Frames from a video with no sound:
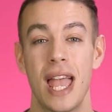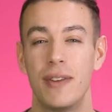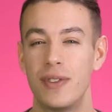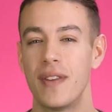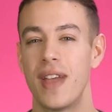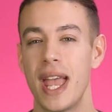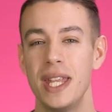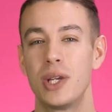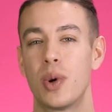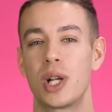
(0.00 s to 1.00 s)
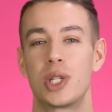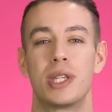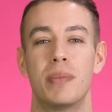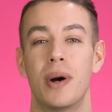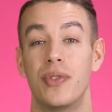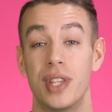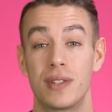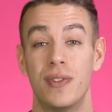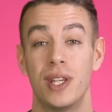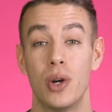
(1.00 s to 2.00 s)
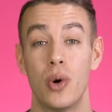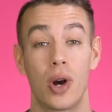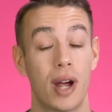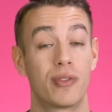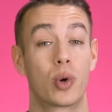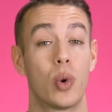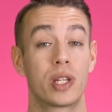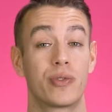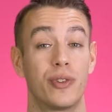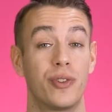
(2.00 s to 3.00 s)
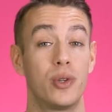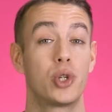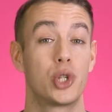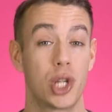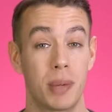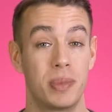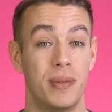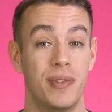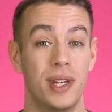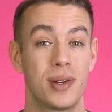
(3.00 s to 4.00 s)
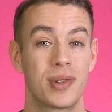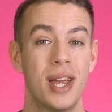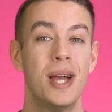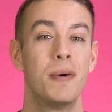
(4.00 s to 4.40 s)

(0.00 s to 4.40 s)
And if you have any questions about this video or have requests for future job tip videos,